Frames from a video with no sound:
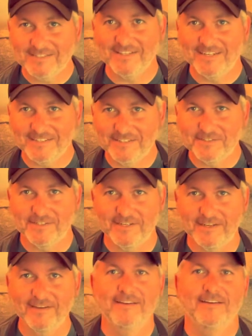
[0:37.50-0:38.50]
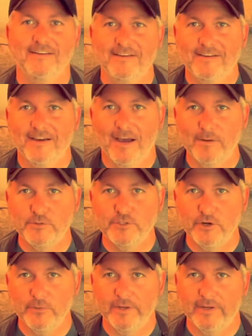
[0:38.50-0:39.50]
Like Disney. I'm
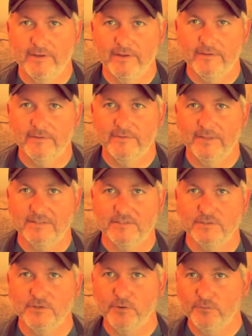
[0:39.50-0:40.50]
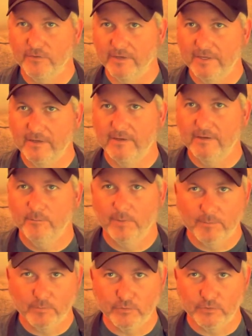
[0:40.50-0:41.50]
Joey. That's Sophie, my
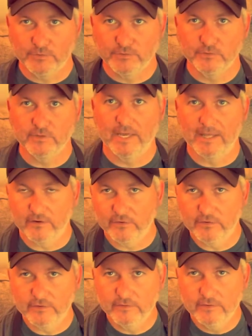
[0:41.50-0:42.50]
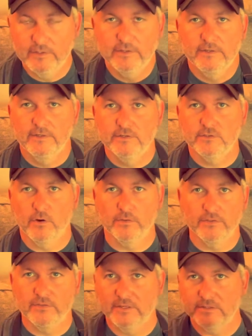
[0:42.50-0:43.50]
producer and editor. So all
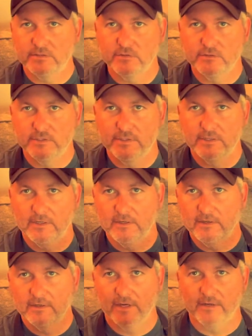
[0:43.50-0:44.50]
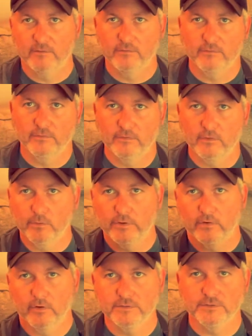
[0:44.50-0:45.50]
the things that you see kind of going
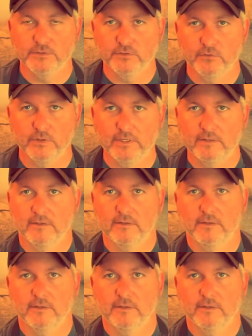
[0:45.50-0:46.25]
across the screen,